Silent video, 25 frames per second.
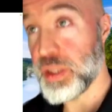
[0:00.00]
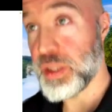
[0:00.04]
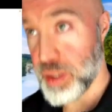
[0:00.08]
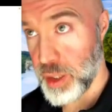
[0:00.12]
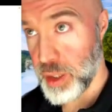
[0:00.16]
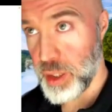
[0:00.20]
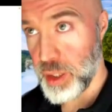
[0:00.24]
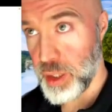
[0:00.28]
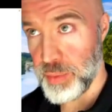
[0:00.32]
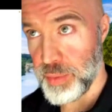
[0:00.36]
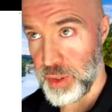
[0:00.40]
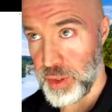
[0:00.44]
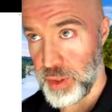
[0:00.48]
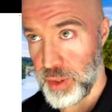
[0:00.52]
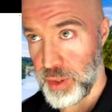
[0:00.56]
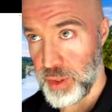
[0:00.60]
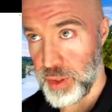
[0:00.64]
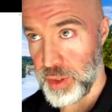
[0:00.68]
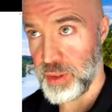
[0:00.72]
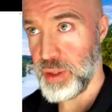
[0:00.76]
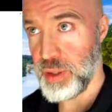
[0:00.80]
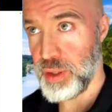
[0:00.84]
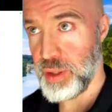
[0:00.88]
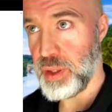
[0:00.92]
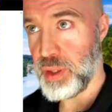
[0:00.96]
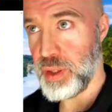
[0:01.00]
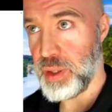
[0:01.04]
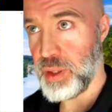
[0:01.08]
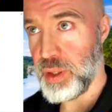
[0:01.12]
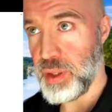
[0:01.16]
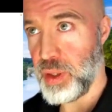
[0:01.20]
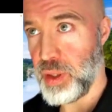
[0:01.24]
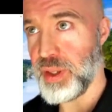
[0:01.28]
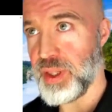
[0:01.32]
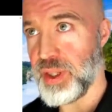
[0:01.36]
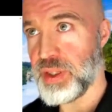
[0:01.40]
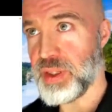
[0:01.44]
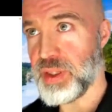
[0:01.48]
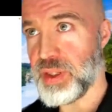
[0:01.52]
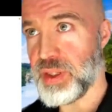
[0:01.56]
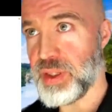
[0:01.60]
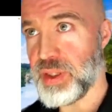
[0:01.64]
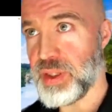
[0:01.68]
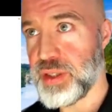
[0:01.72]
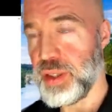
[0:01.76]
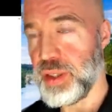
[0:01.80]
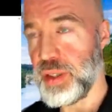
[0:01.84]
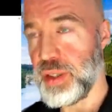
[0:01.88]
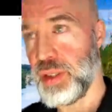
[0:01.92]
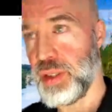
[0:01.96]
determinant of
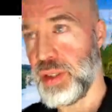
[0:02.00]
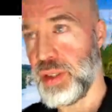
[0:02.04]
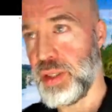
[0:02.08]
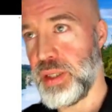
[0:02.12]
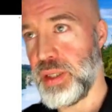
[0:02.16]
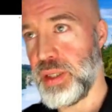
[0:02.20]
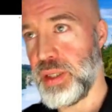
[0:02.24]
this I